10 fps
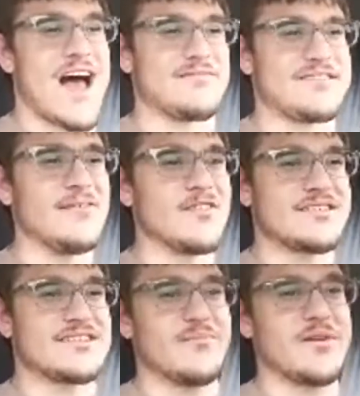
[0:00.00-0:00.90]
I've seen
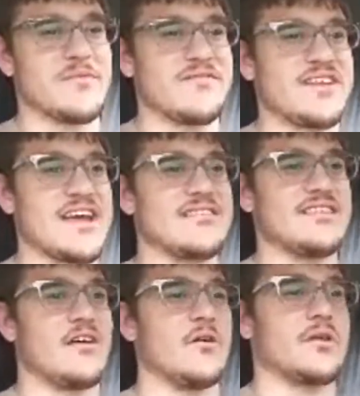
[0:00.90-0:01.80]
where some people have
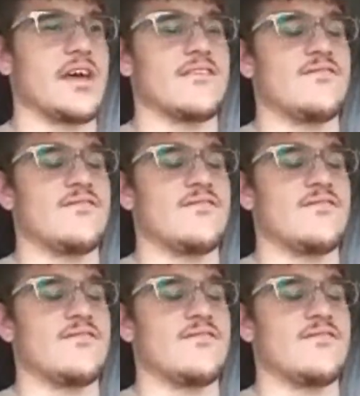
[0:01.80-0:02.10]
taken the old like